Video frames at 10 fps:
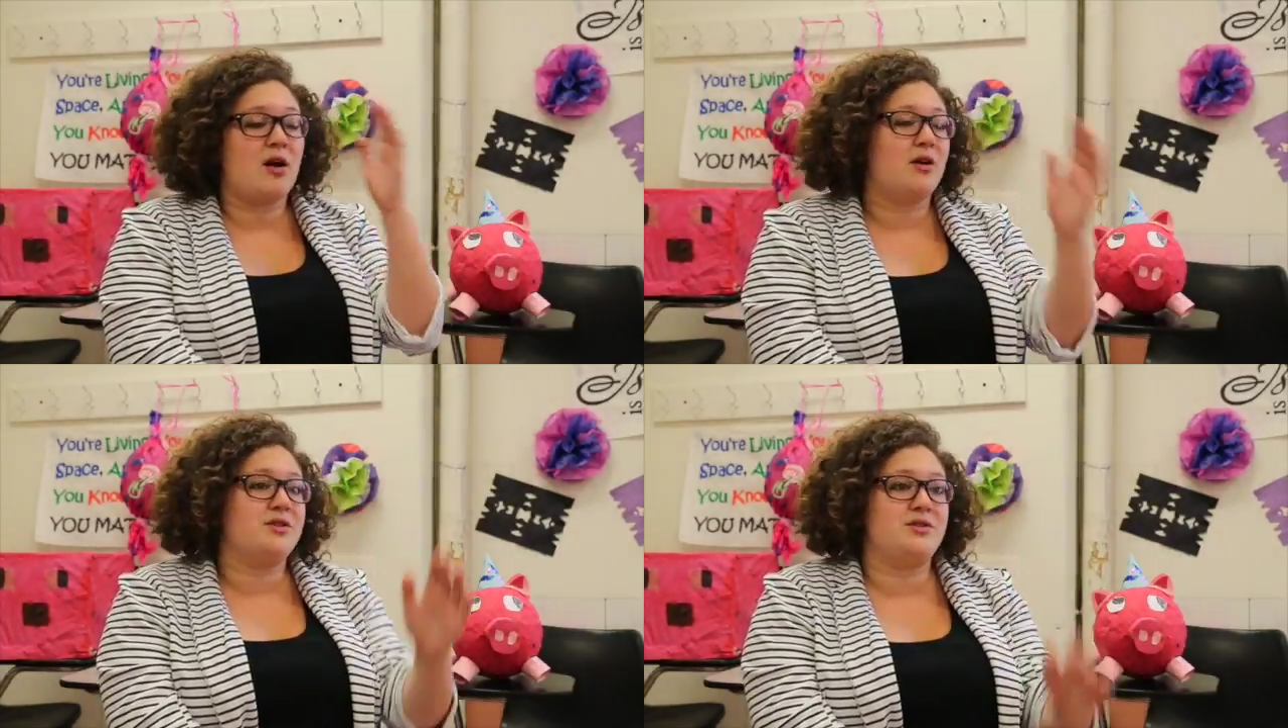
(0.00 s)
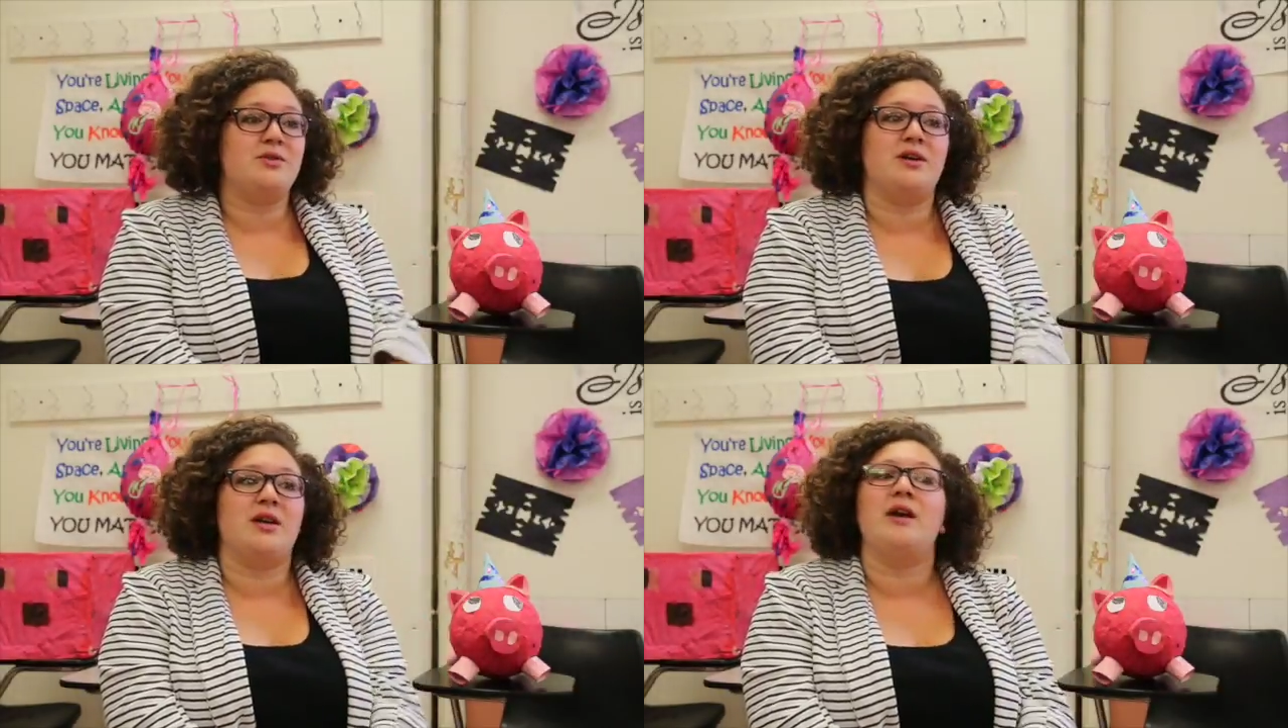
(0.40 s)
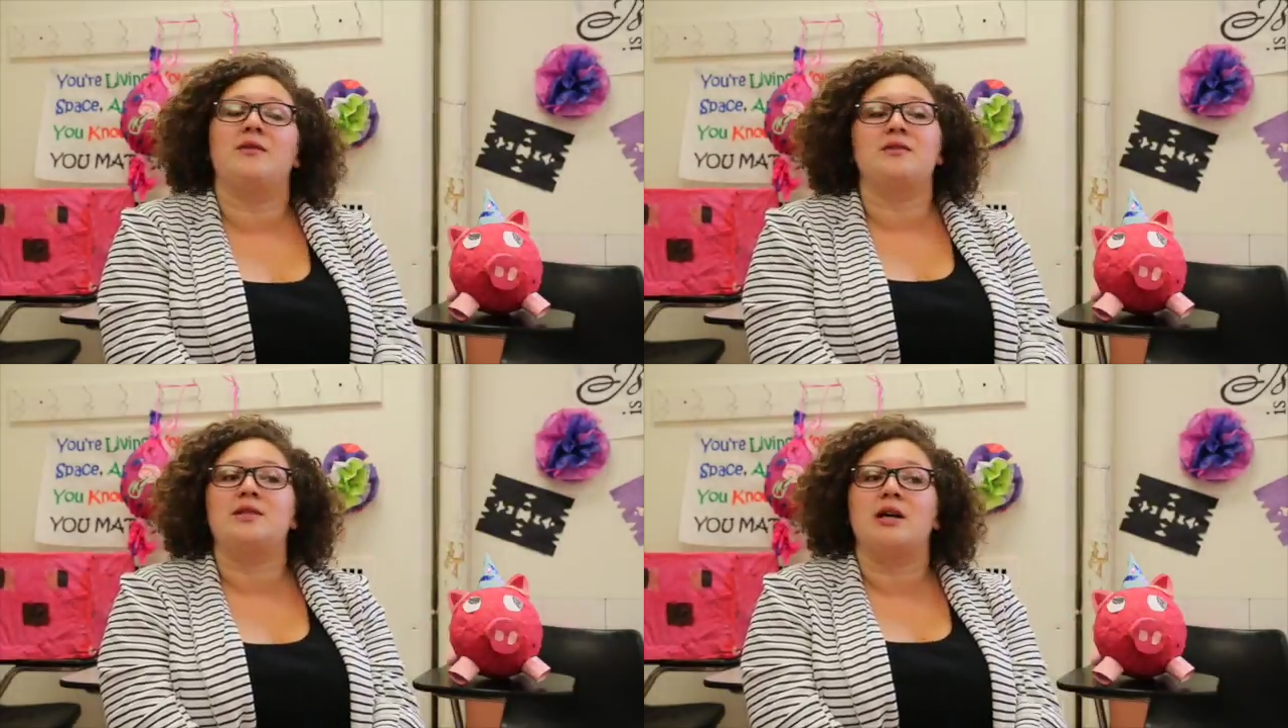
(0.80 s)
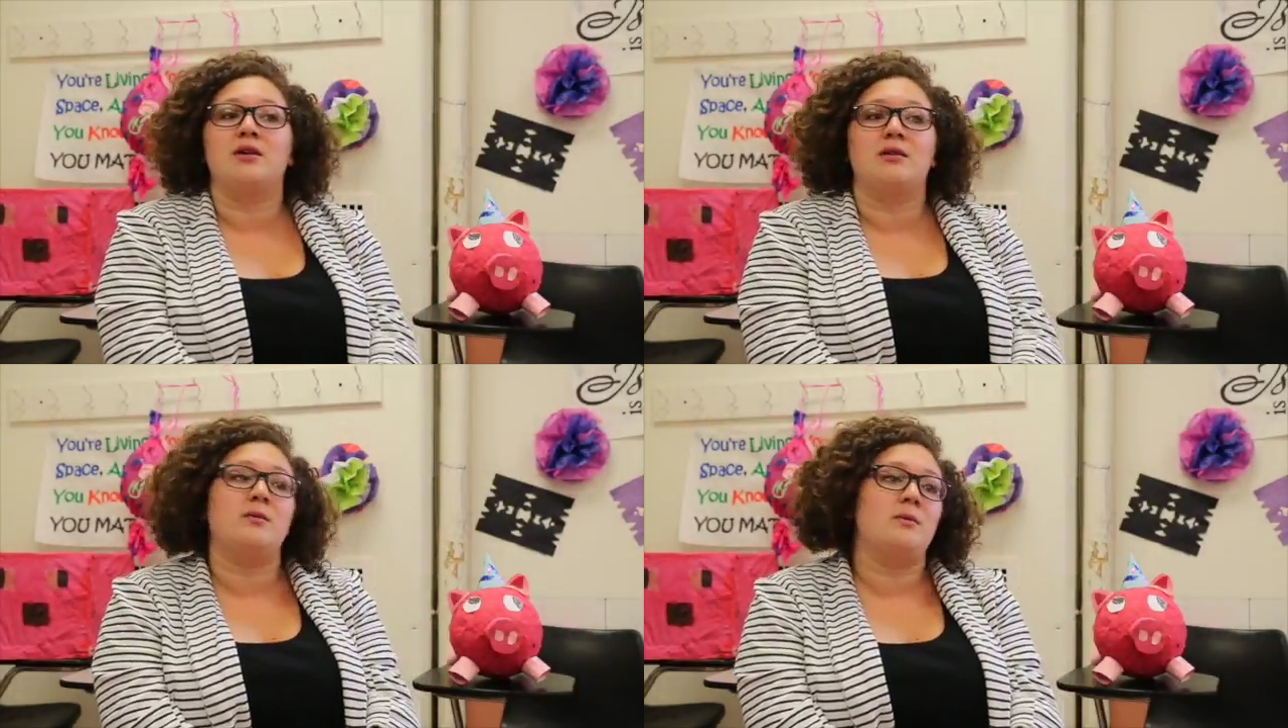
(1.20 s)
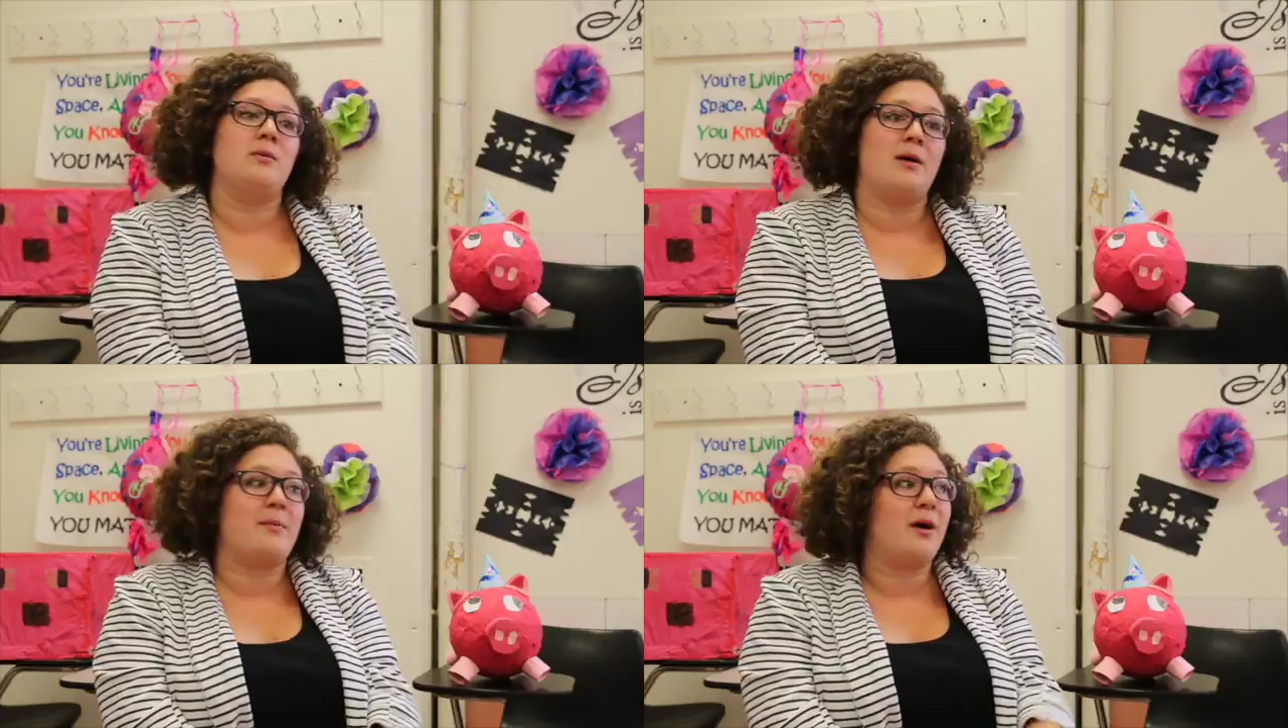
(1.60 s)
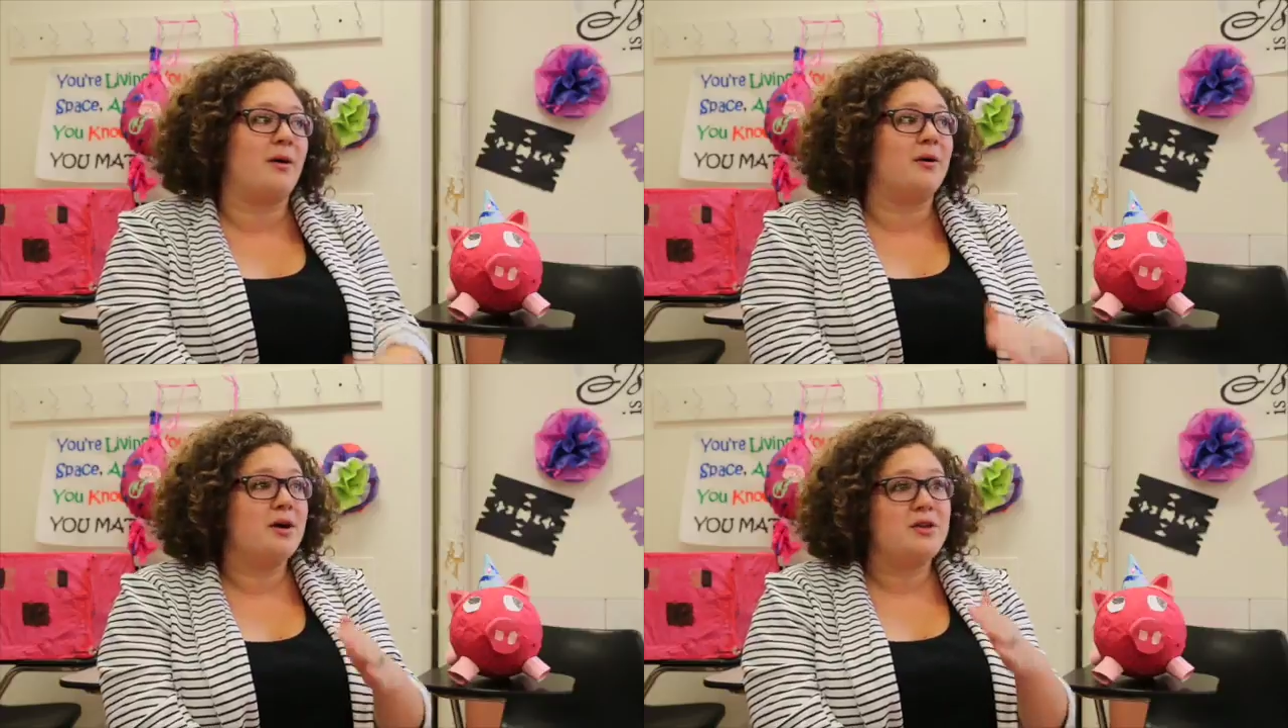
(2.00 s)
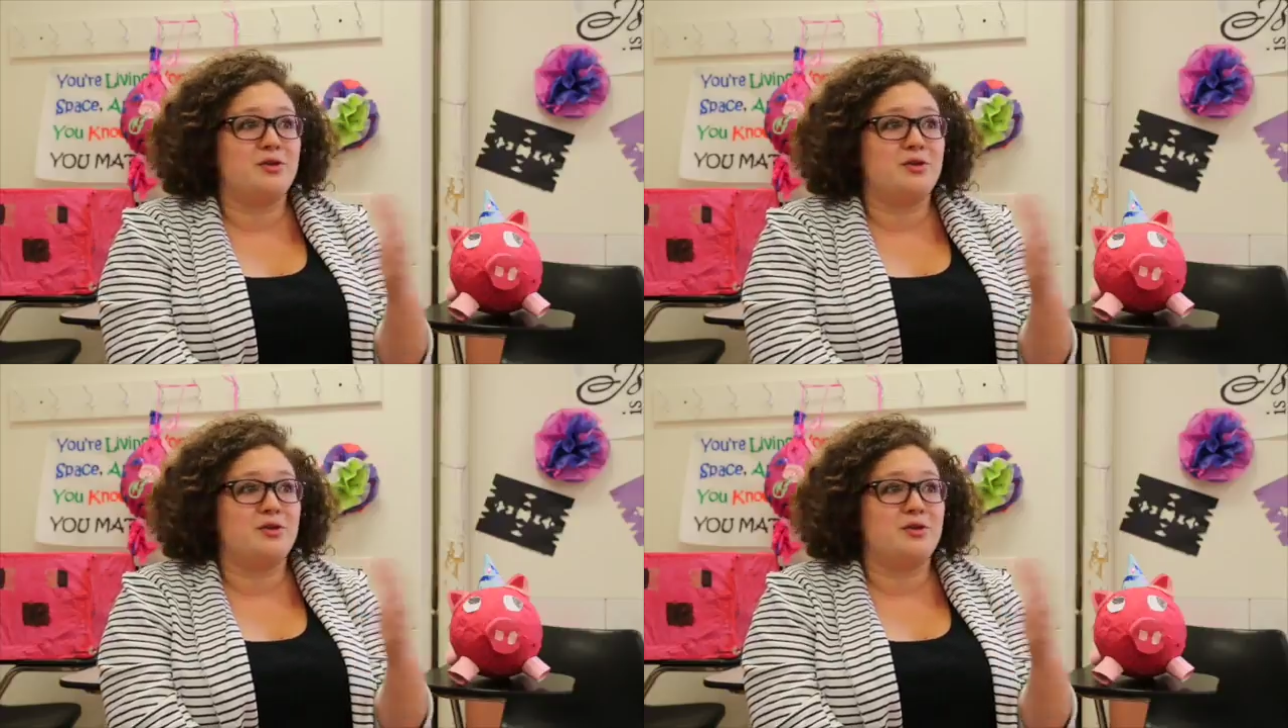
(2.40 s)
college student and they'll tell you about